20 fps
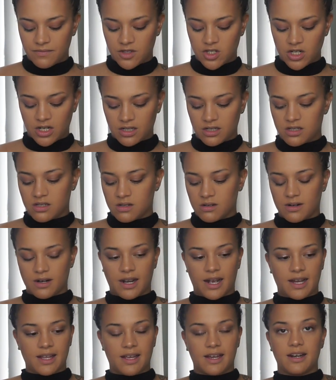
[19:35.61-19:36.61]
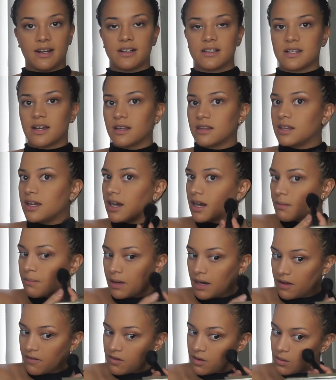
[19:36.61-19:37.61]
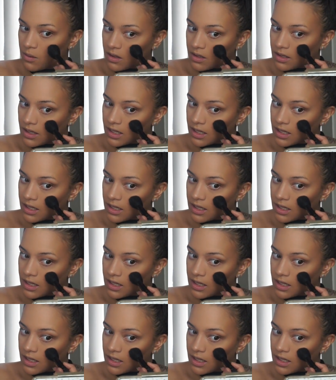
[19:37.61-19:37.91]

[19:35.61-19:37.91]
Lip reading: drugstore highlighters out there, but if you want